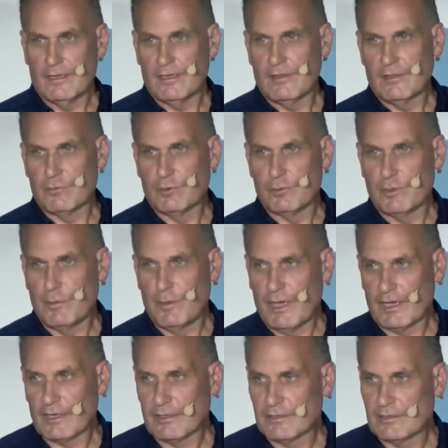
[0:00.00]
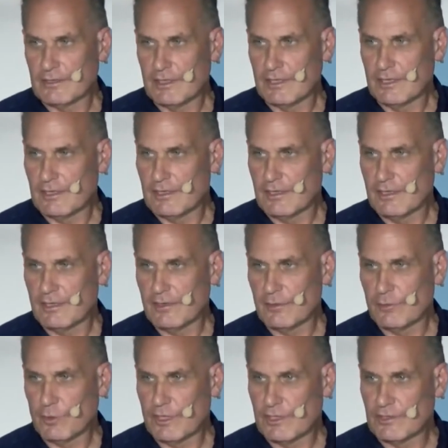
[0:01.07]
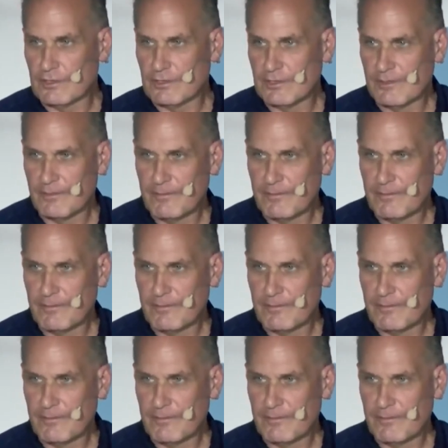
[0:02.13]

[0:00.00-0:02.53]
And then we'll be back to hear how it went.